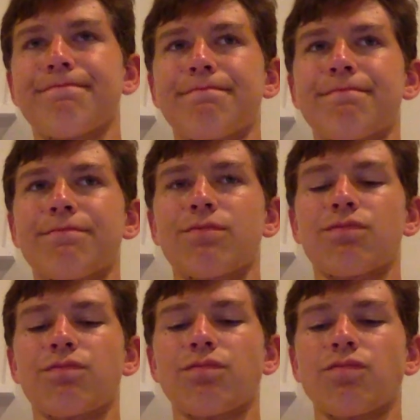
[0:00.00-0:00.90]

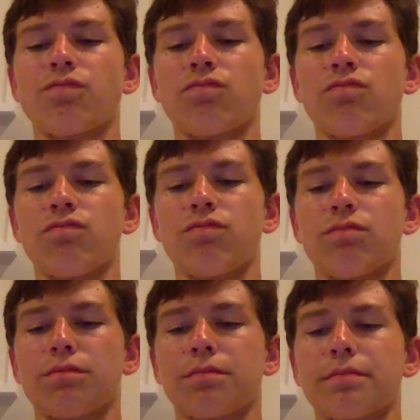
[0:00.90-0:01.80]

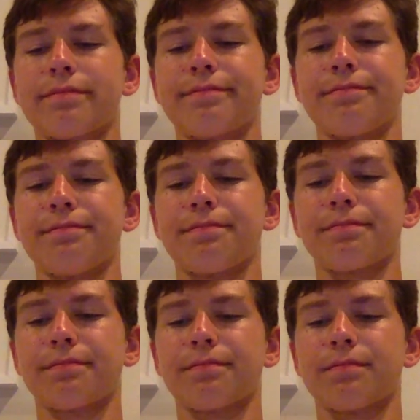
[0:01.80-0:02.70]

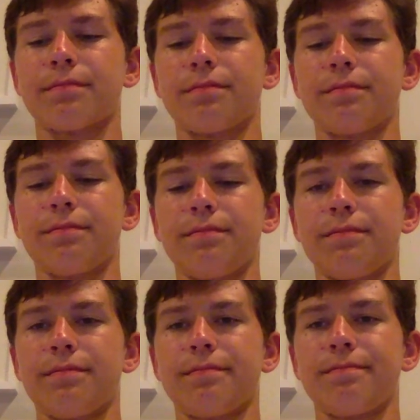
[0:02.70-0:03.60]

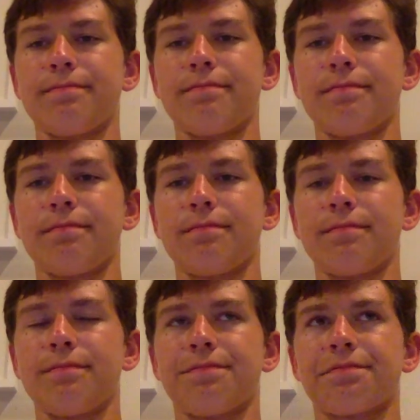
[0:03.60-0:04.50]

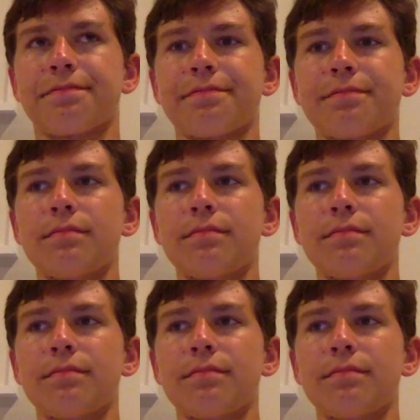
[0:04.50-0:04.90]
Nobody speaks.